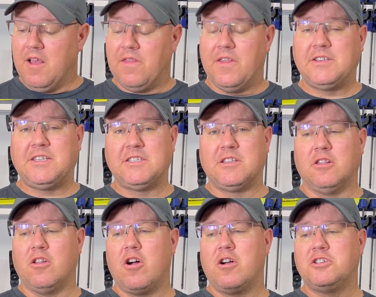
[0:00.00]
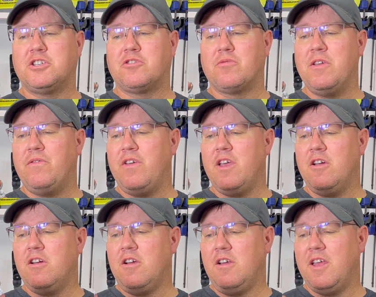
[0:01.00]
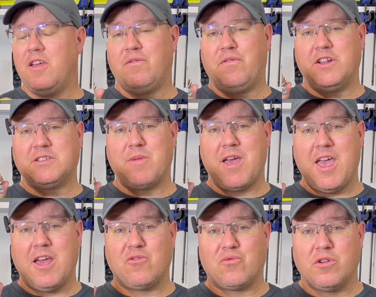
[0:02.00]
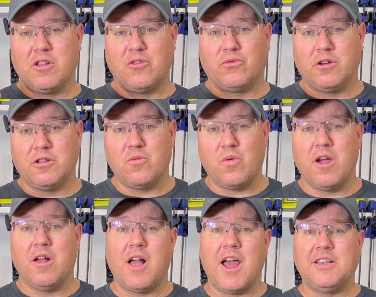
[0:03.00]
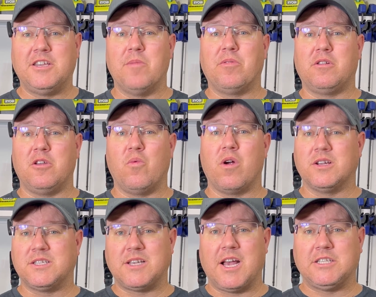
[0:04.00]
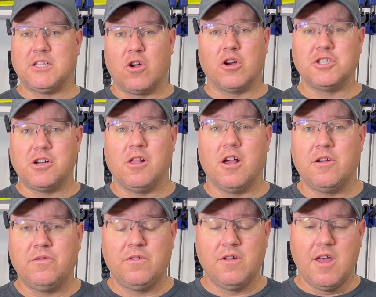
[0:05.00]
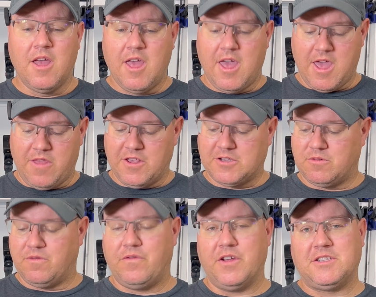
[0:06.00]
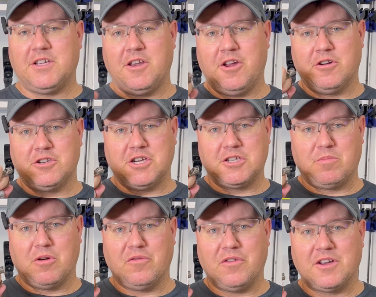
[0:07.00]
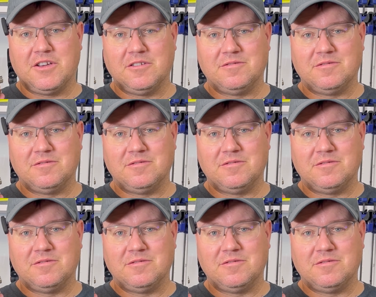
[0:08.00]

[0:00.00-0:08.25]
This is the large 3-finger. It fits my hand really, really well. I typically wear a size large glove, and this one fits in here just perfect.